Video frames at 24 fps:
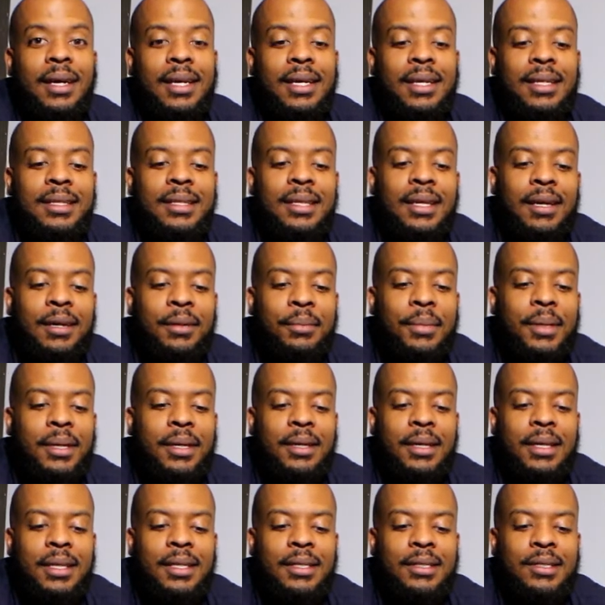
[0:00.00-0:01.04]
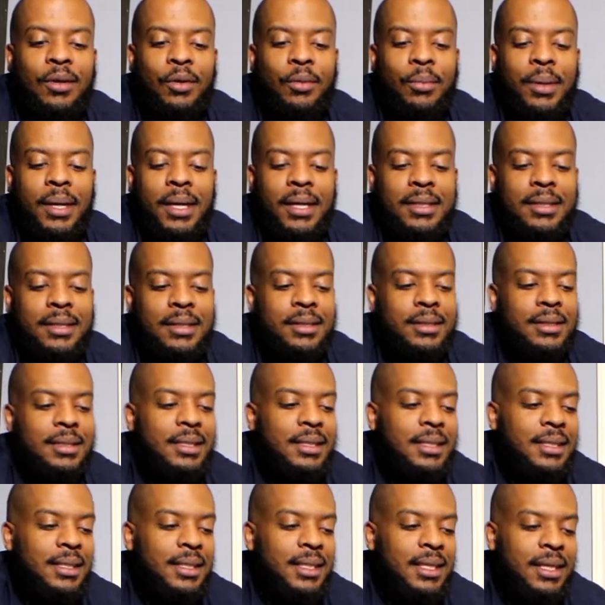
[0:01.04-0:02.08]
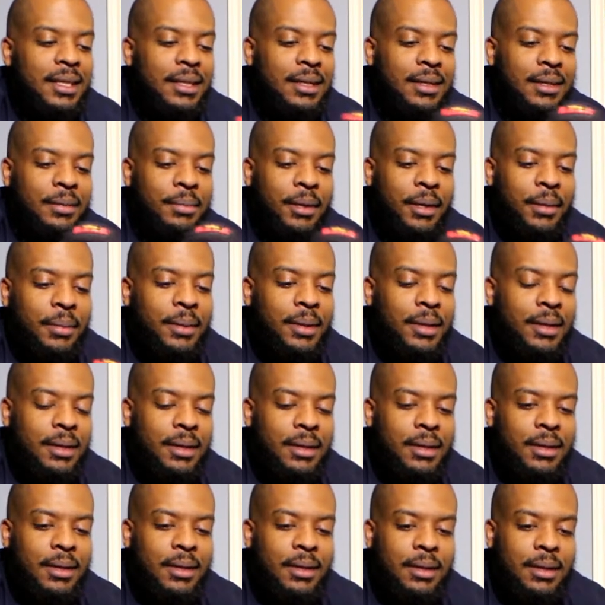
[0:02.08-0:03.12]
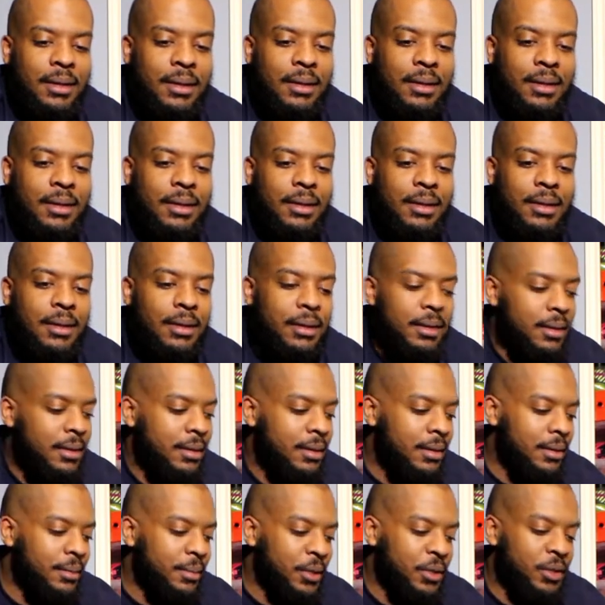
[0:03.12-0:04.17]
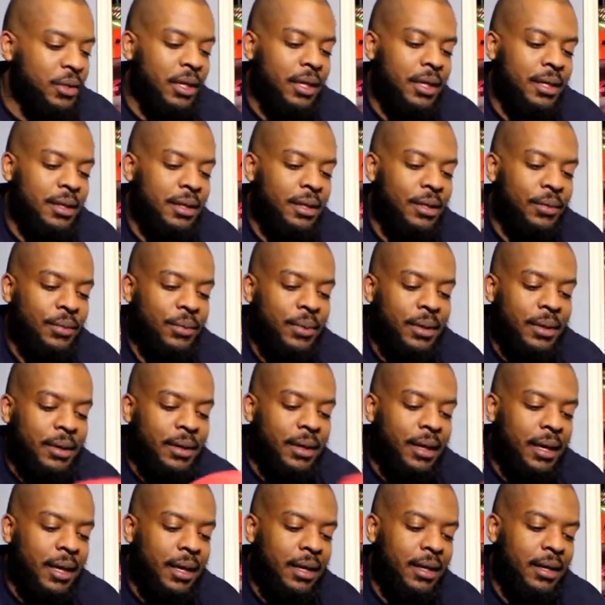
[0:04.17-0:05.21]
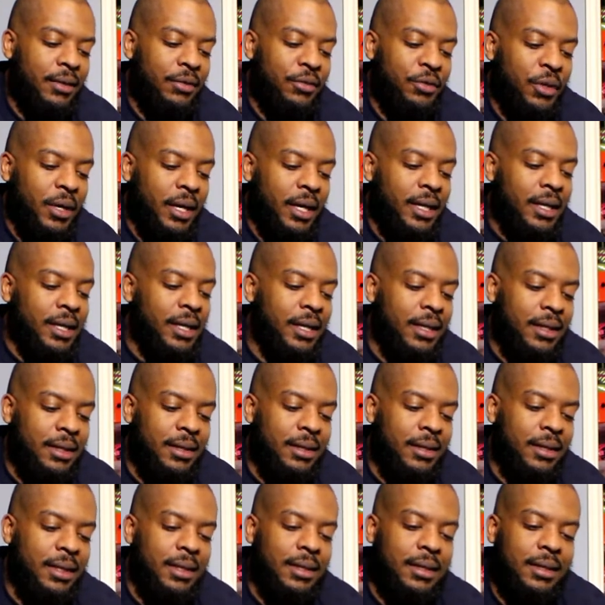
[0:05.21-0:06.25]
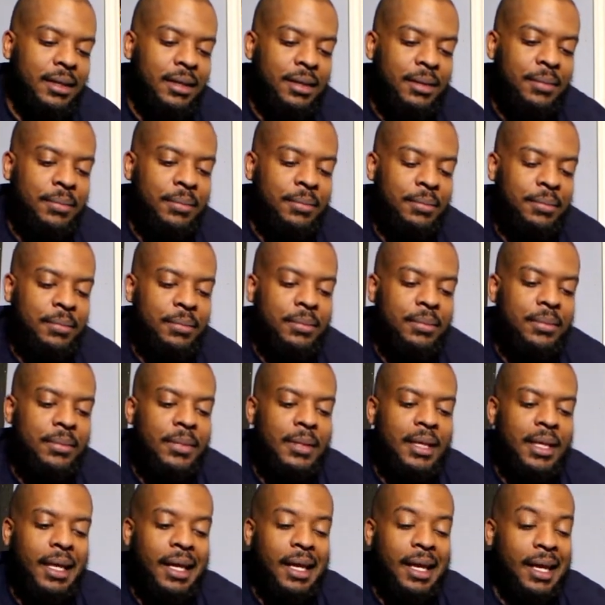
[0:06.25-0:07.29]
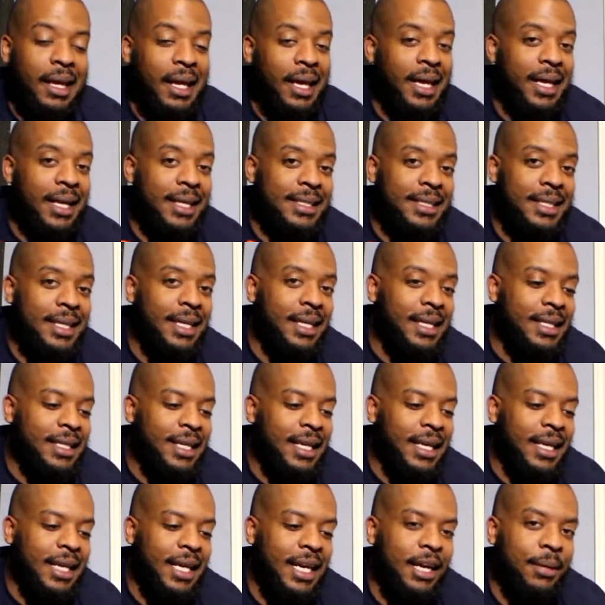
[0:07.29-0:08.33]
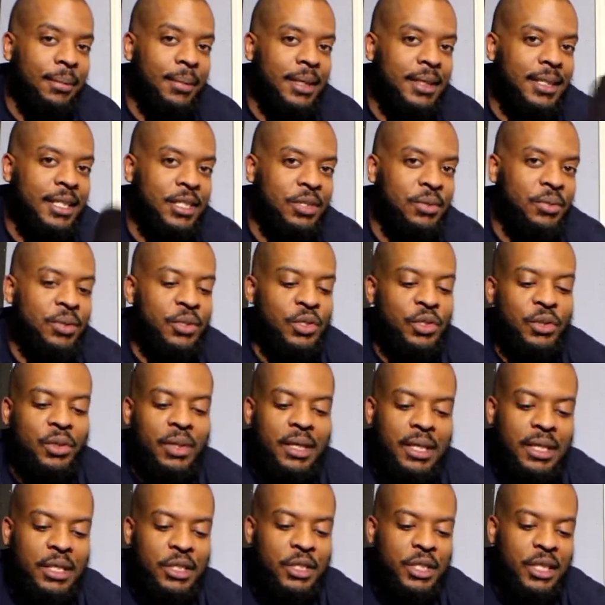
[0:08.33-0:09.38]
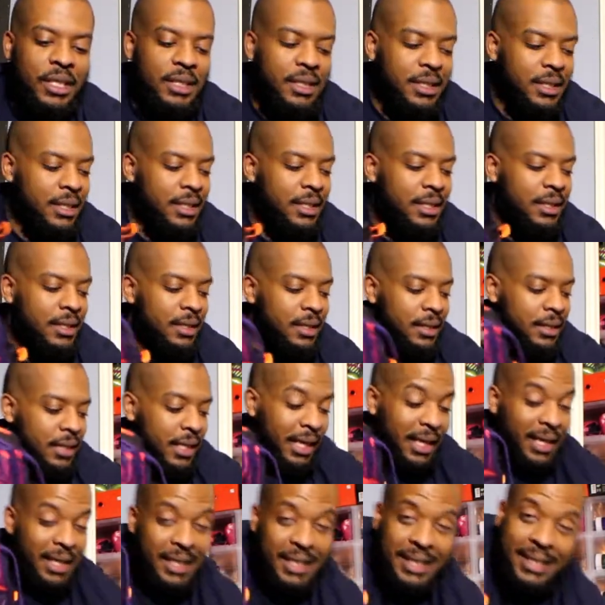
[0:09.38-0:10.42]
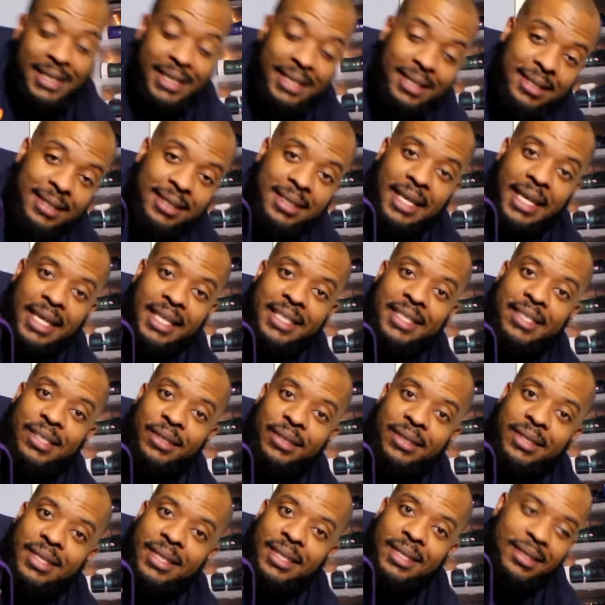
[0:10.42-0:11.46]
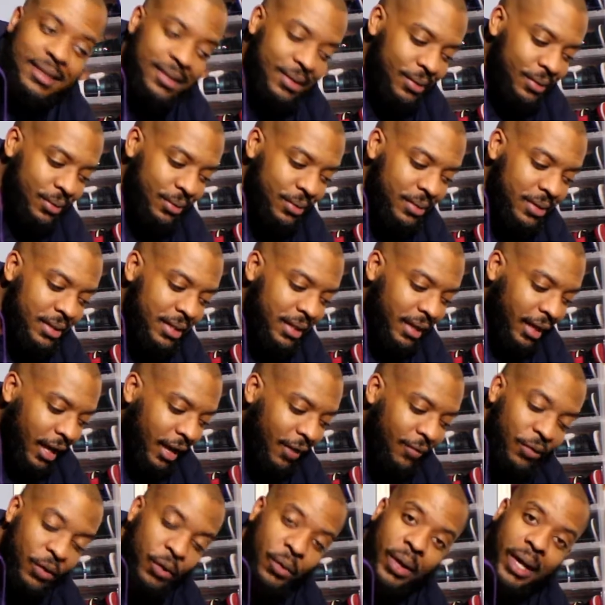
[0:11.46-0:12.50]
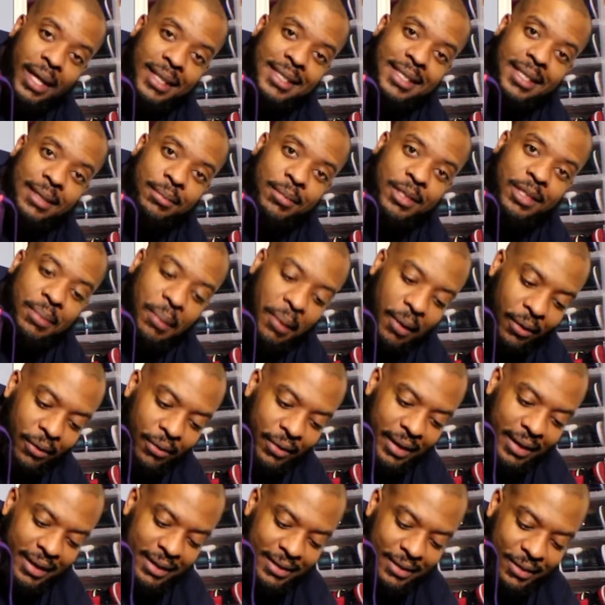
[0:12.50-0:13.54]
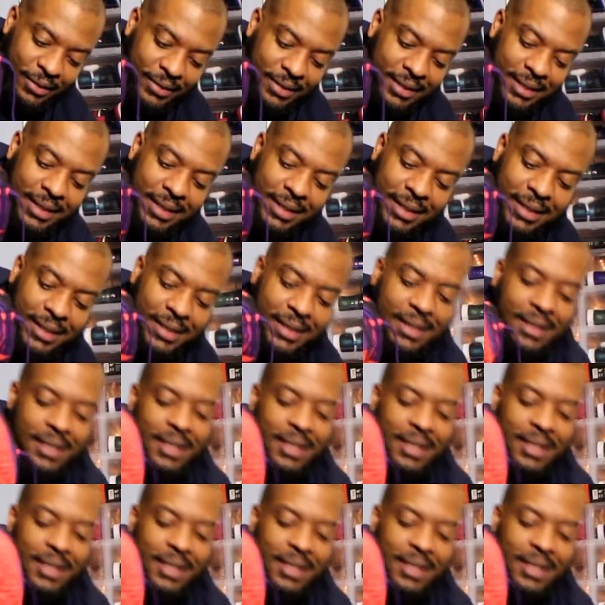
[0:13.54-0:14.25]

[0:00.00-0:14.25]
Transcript: in the tug in the toe box, snug, baby. Let me try the other one in there. I ain't even tried it. And like I said, the thing I like about this one is you can adjust it. And this is a size 13, so if you got something smaller than a 13,